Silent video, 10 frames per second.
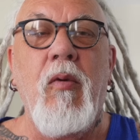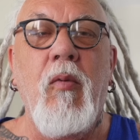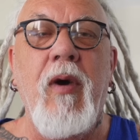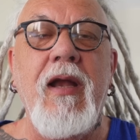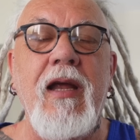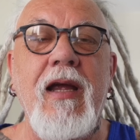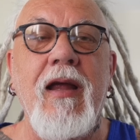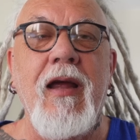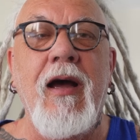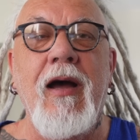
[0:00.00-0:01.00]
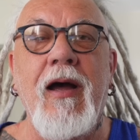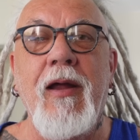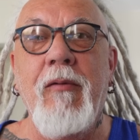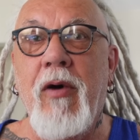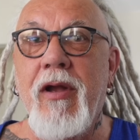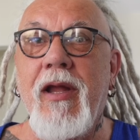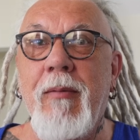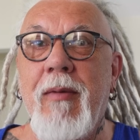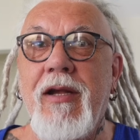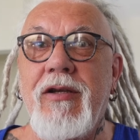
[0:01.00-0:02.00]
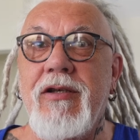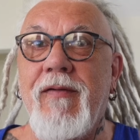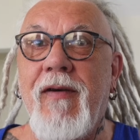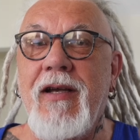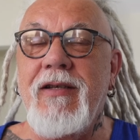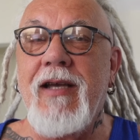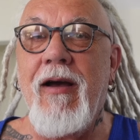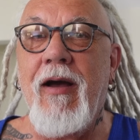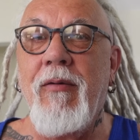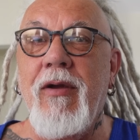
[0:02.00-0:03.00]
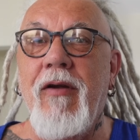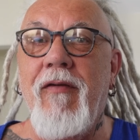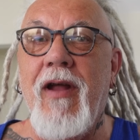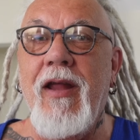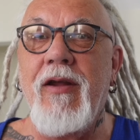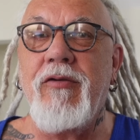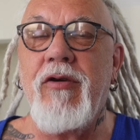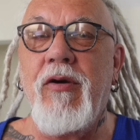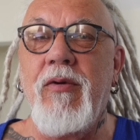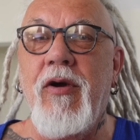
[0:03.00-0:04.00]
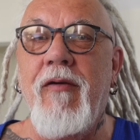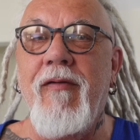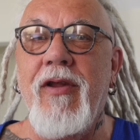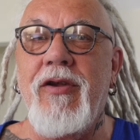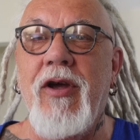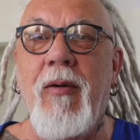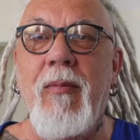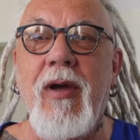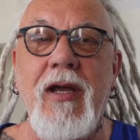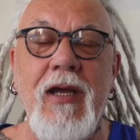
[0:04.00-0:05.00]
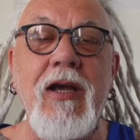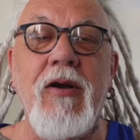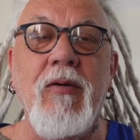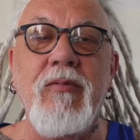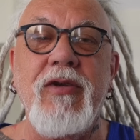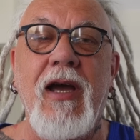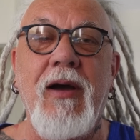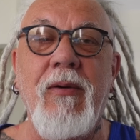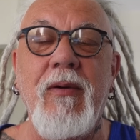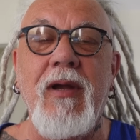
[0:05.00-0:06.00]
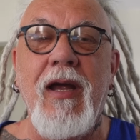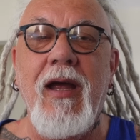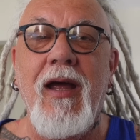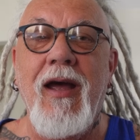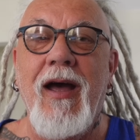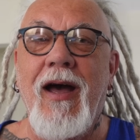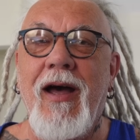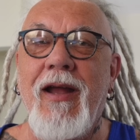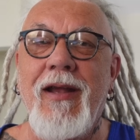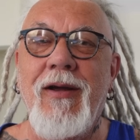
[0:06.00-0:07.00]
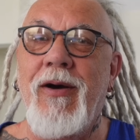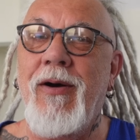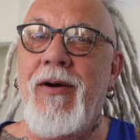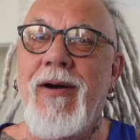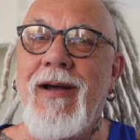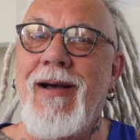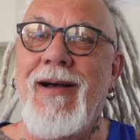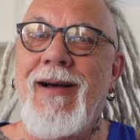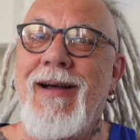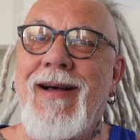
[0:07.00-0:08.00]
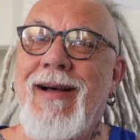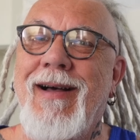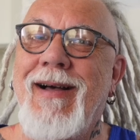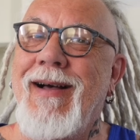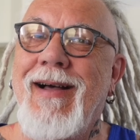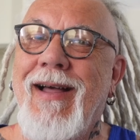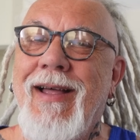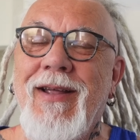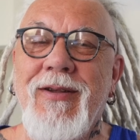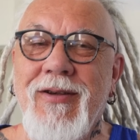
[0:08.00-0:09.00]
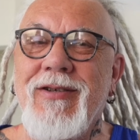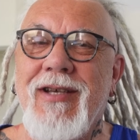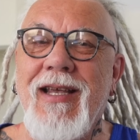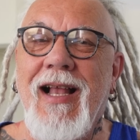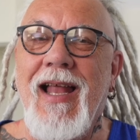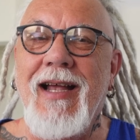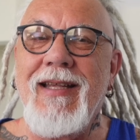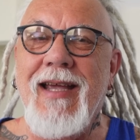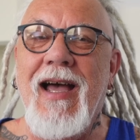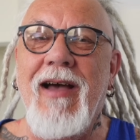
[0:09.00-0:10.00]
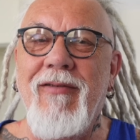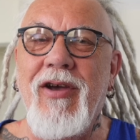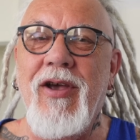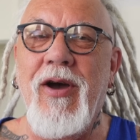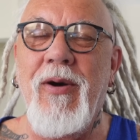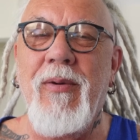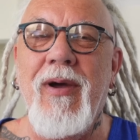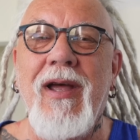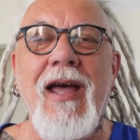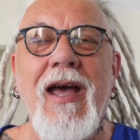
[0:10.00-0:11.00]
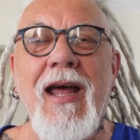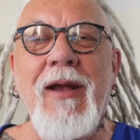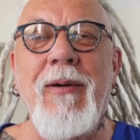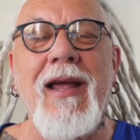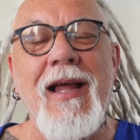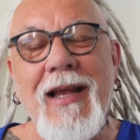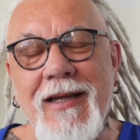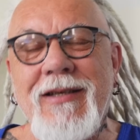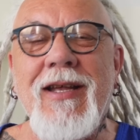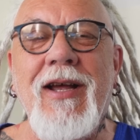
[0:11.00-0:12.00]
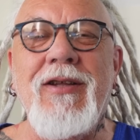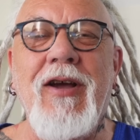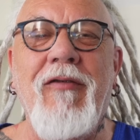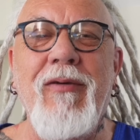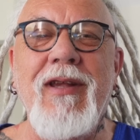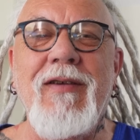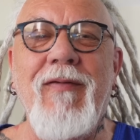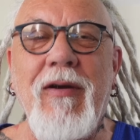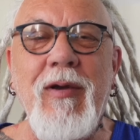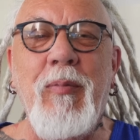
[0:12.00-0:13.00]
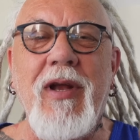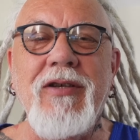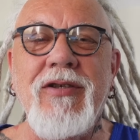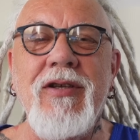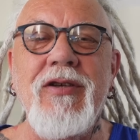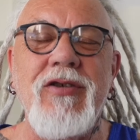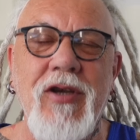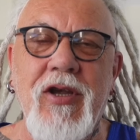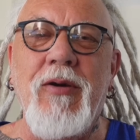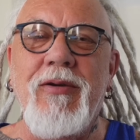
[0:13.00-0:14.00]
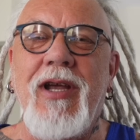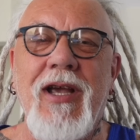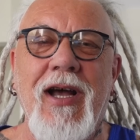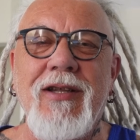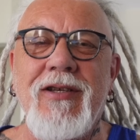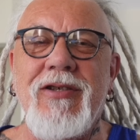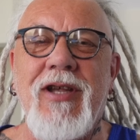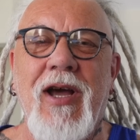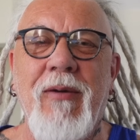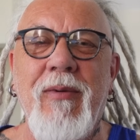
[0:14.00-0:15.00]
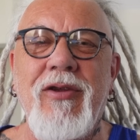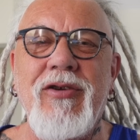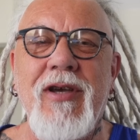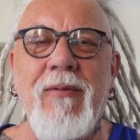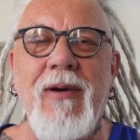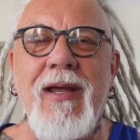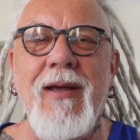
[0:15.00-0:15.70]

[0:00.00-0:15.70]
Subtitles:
when one of the managers finds out I'm going to fly the drone over the top, he comes out and, oh, does he like to have a go. Anyway, let's start off with this very pleasant security guard to start with, shall we?